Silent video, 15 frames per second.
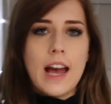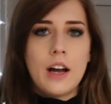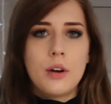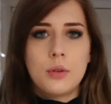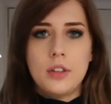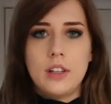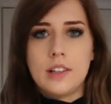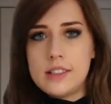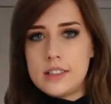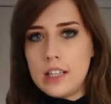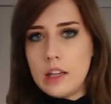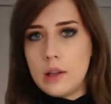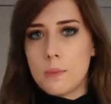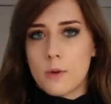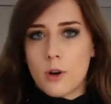out, you can see
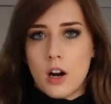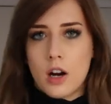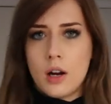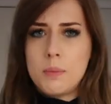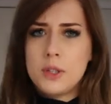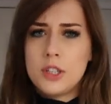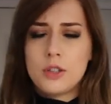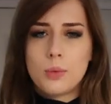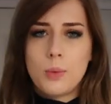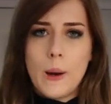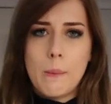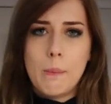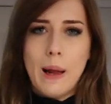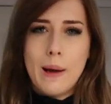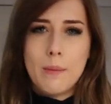the bra, but just
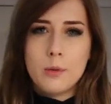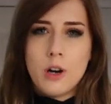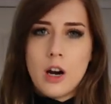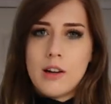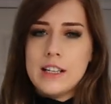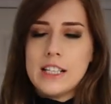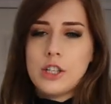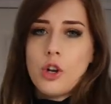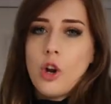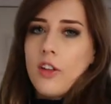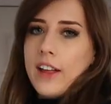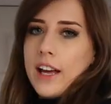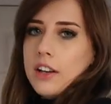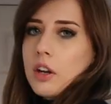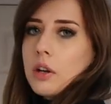wear a black bra and it's not
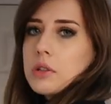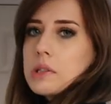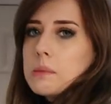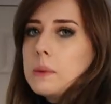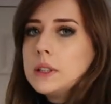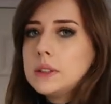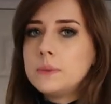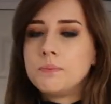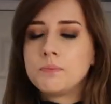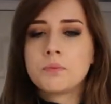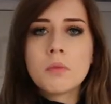that noticeable.